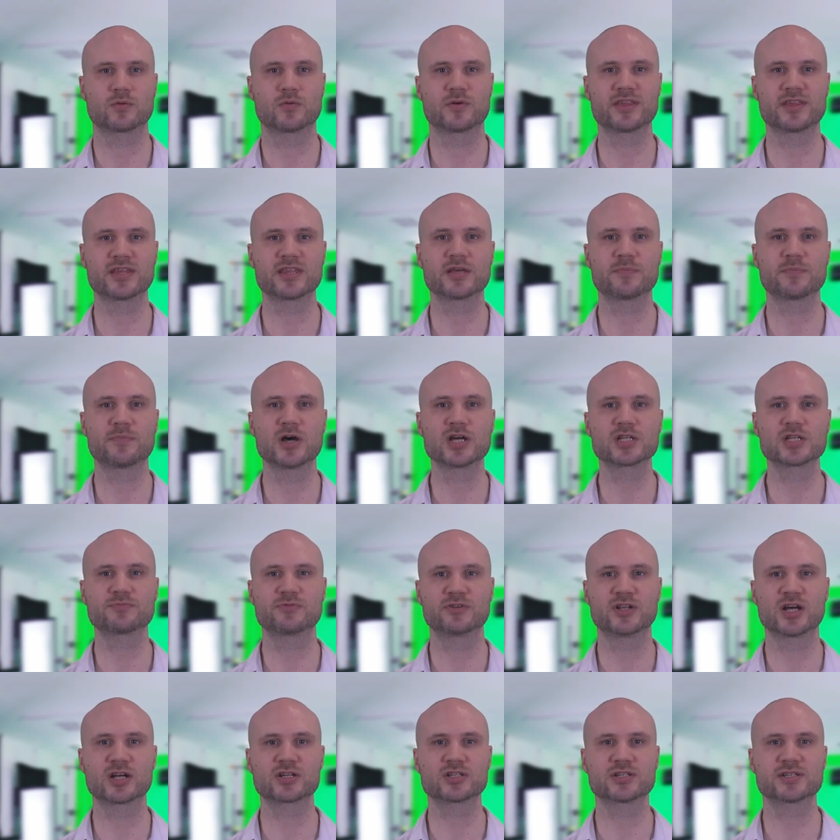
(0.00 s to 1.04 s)
Within the
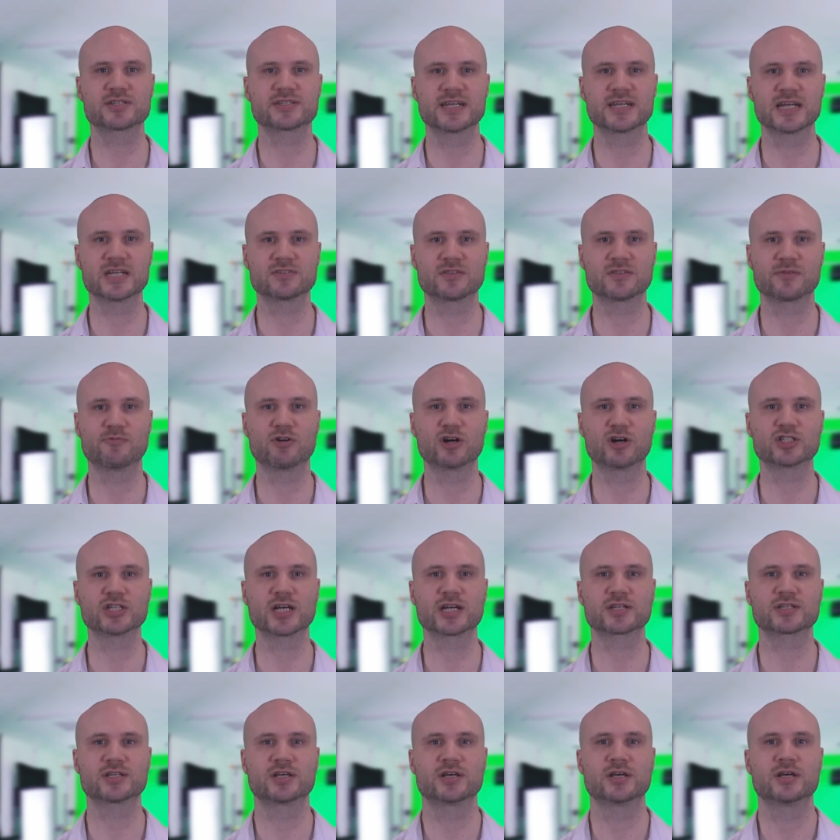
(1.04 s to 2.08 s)
post-production stage of the
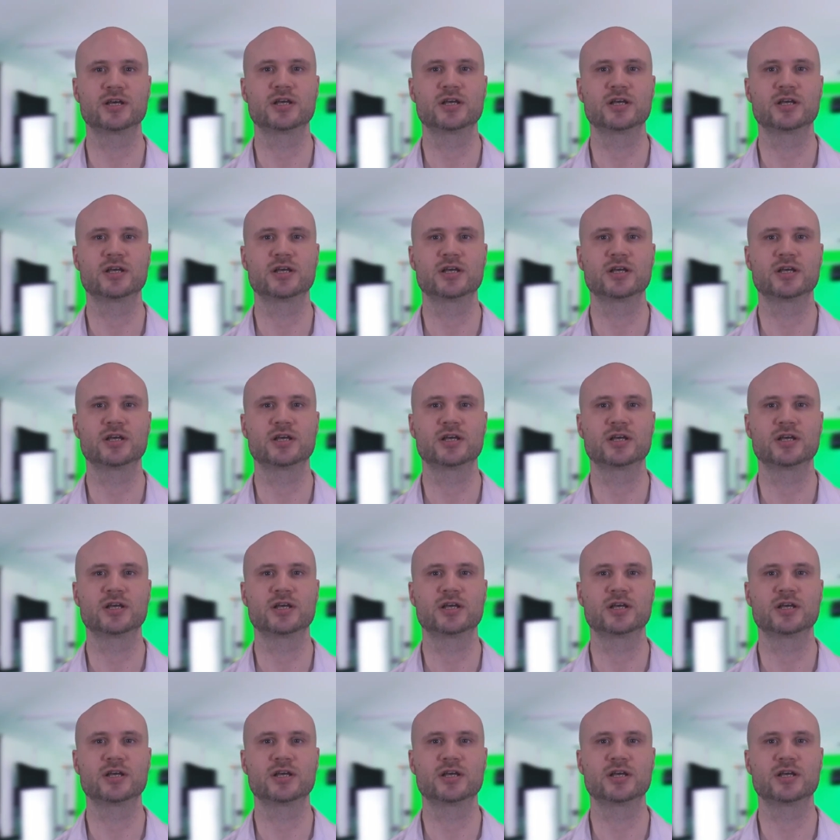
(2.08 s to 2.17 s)
project,